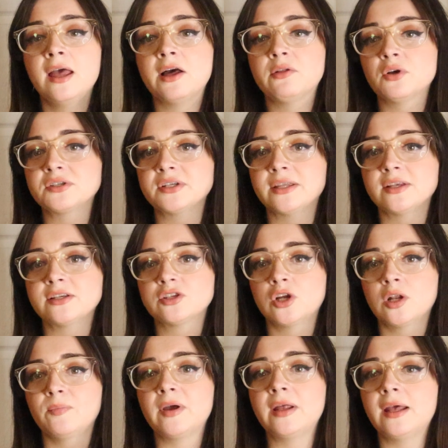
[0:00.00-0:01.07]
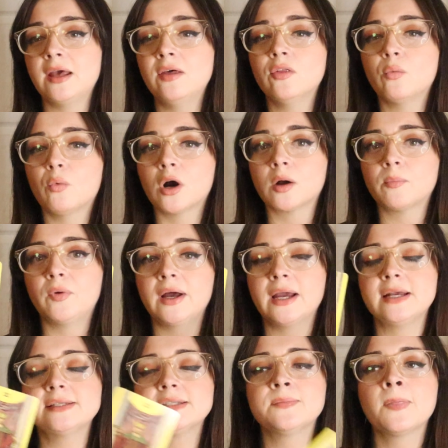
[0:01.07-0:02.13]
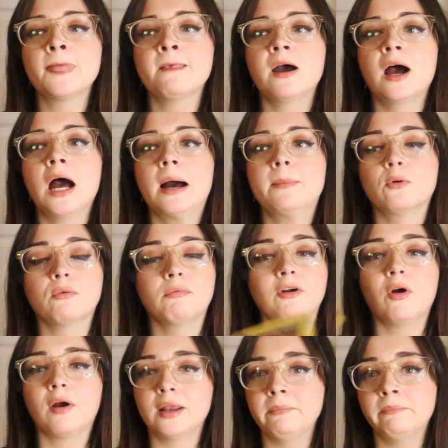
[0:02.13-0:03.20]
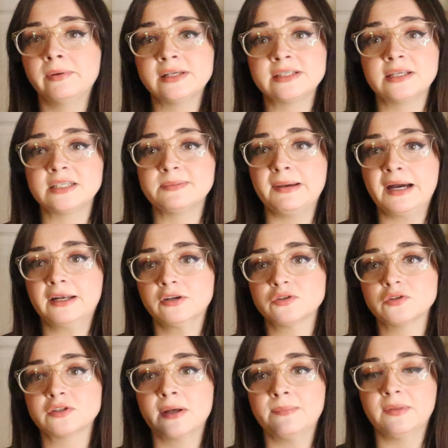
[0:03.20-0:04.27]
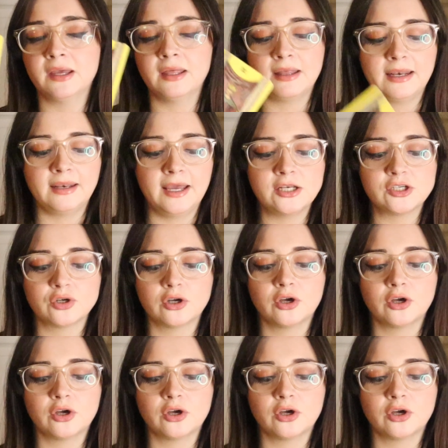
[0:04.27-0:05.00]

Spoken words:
It looks like this could have been in the workplace or regarding business matters or something of that nature.